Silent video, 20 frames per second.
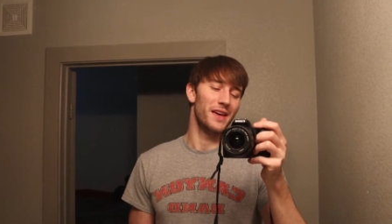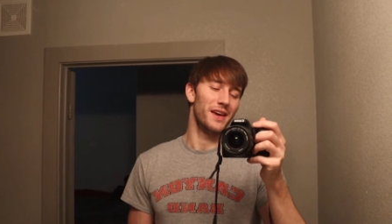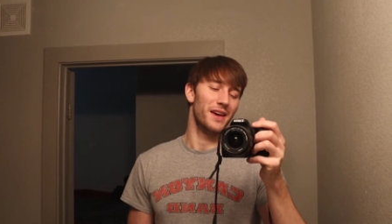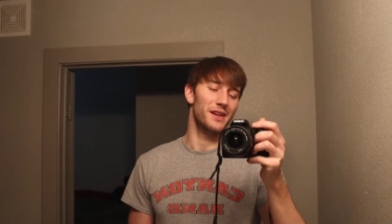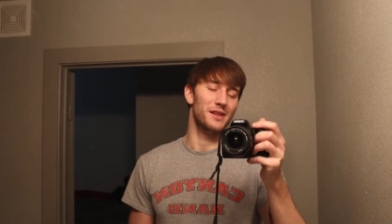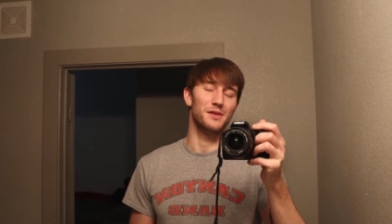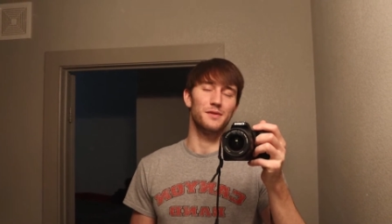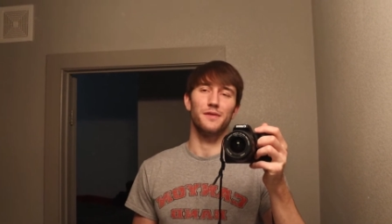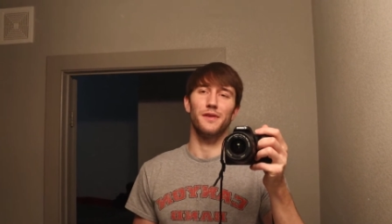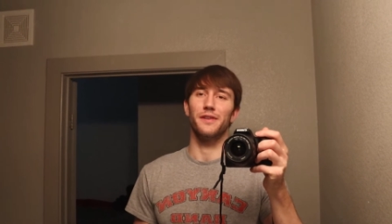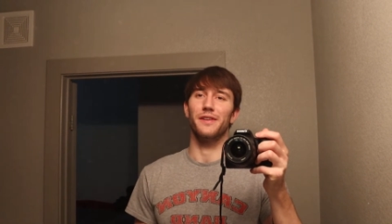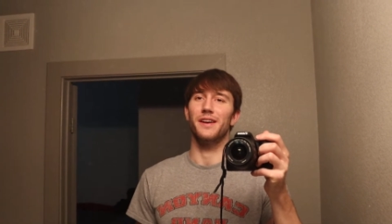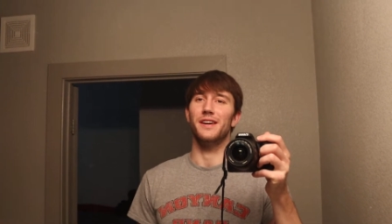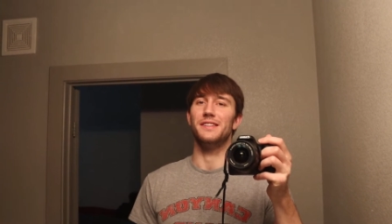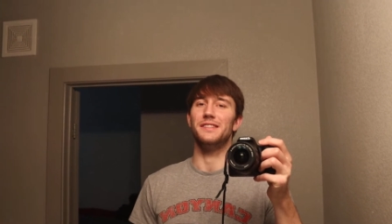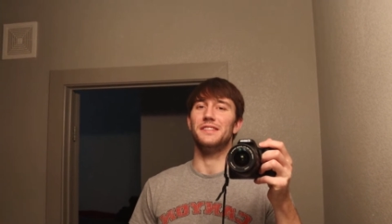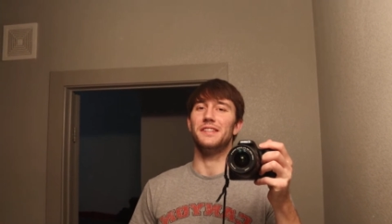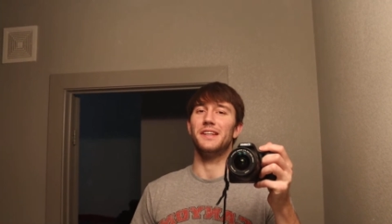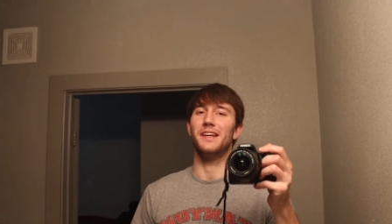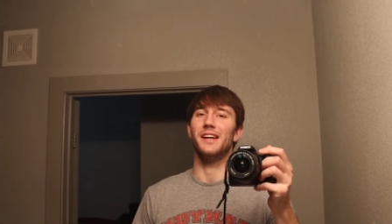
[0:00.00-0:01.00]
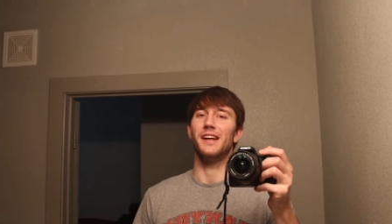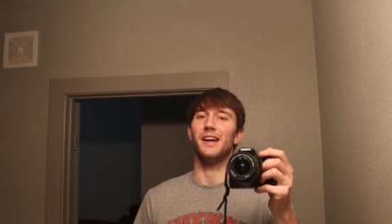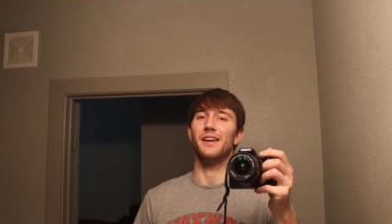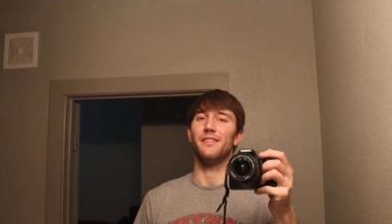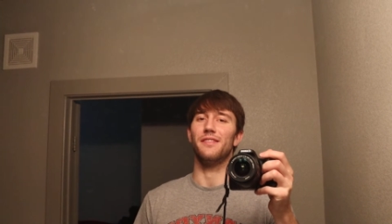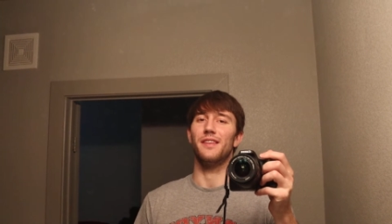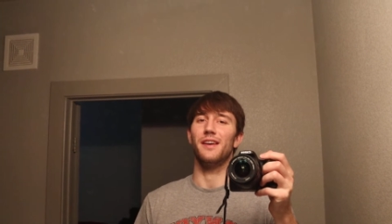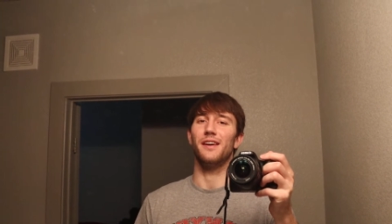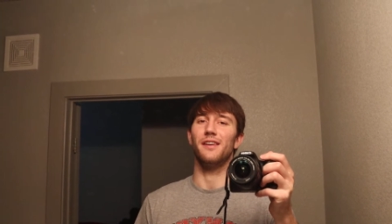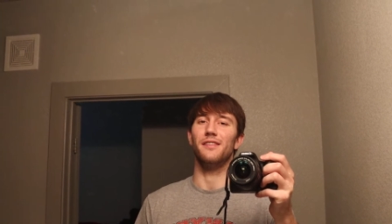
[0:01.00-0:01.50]
it just felt nice to get
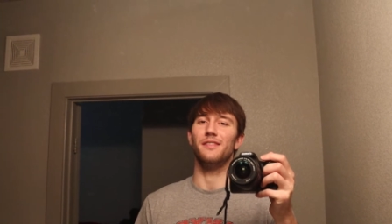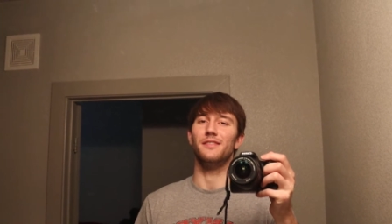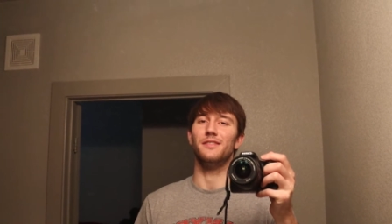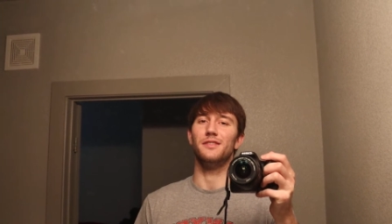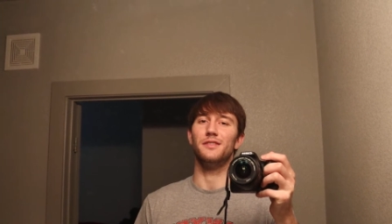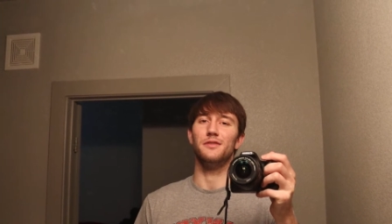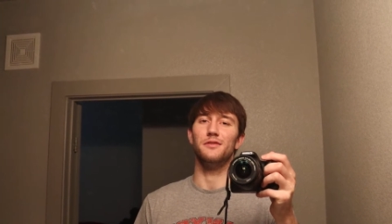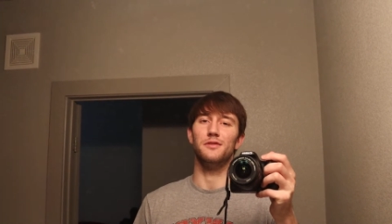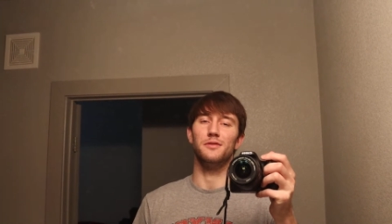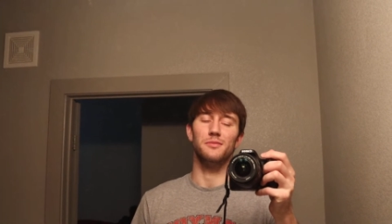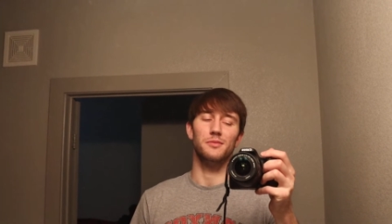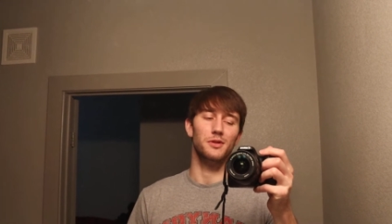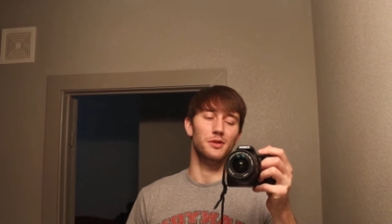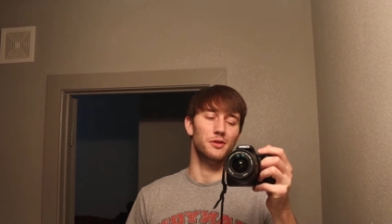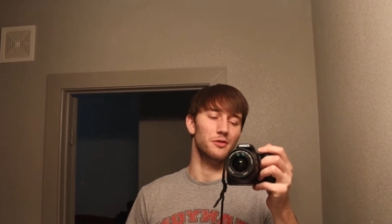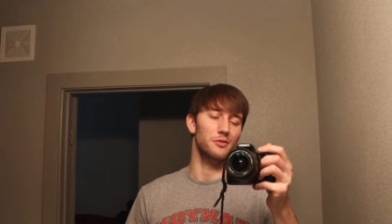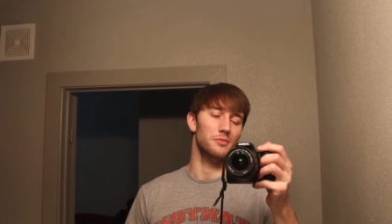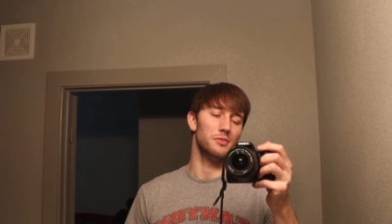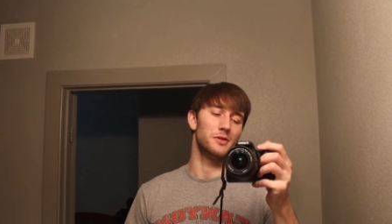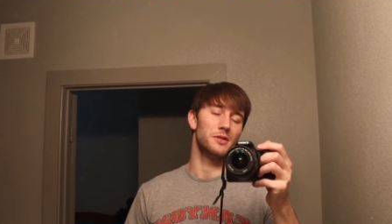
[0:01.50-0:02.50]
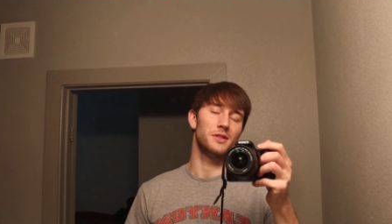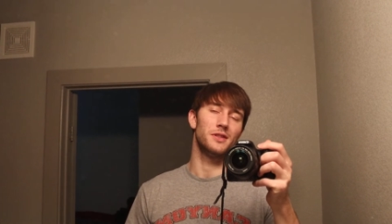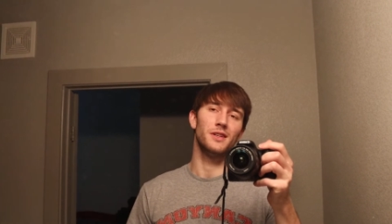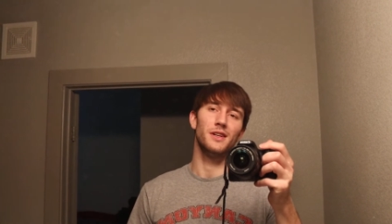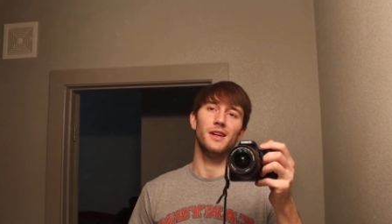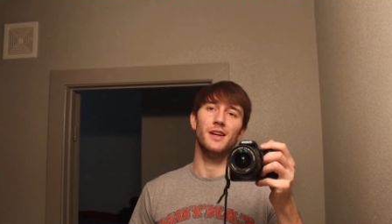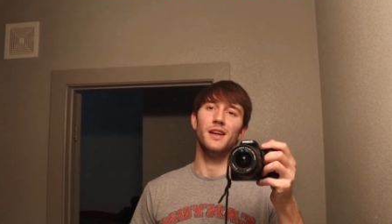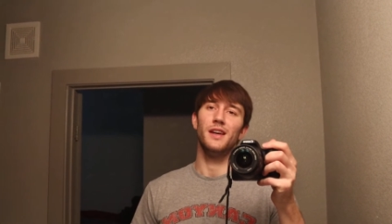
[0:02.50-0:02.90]
out there and shoot some hoops,